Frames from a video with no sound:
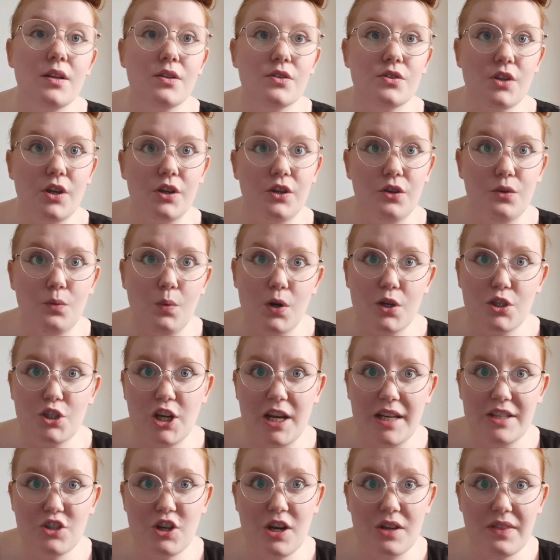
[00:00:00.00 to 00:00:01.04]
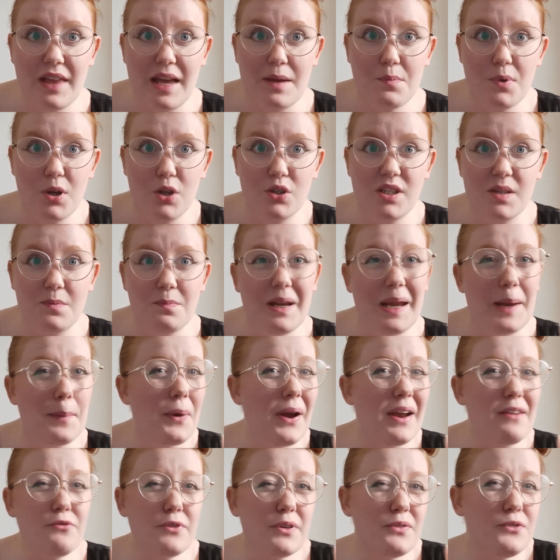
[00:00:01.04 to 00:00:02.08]
so you want to change out that blotting paper
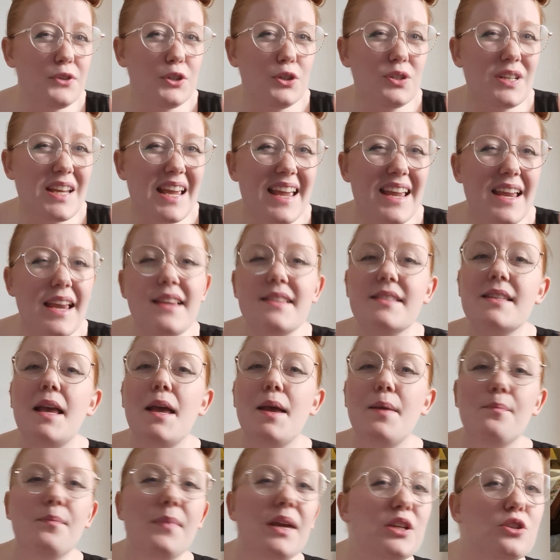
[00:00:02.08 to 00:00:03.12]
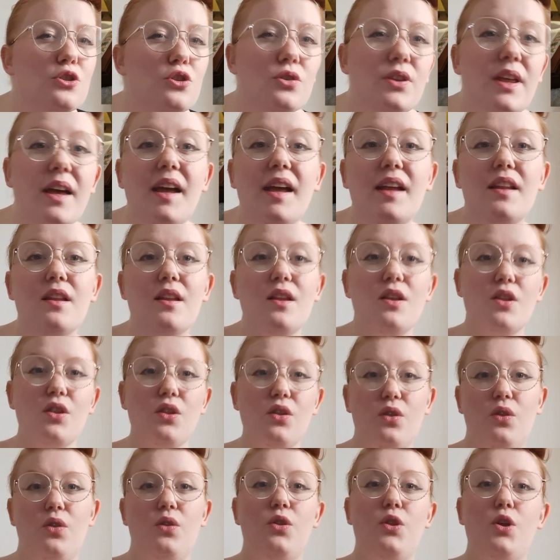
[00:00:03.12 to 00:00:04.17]
every few days, make sure that
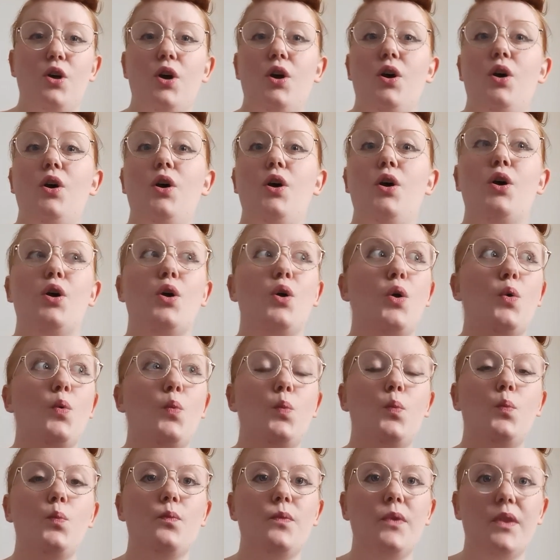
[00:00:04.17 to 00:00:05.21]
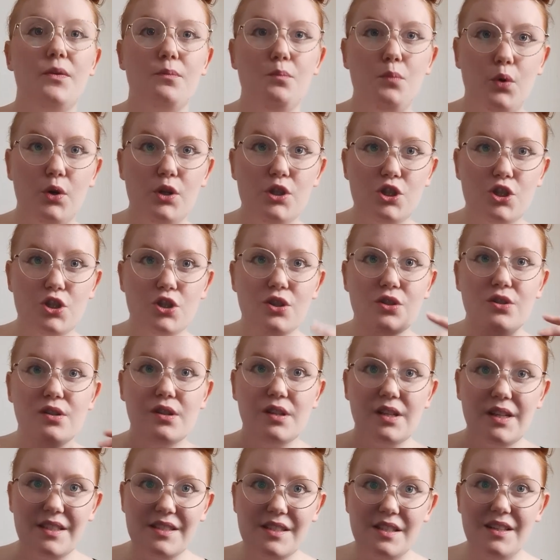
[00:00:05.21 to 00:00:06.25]
the moisture
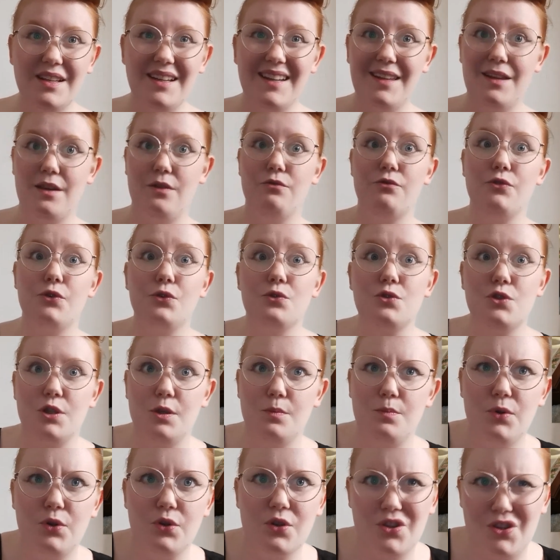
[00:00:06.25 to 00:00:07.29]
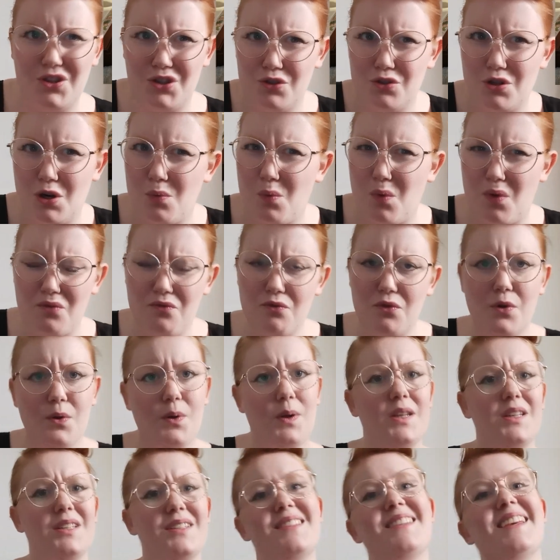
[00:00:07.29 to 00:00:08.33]
isn't leaking through to your book that you don't want
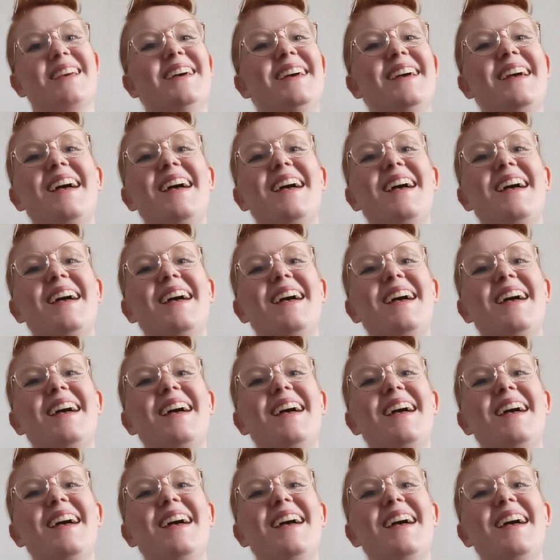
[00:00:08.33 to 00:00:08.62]
ruined,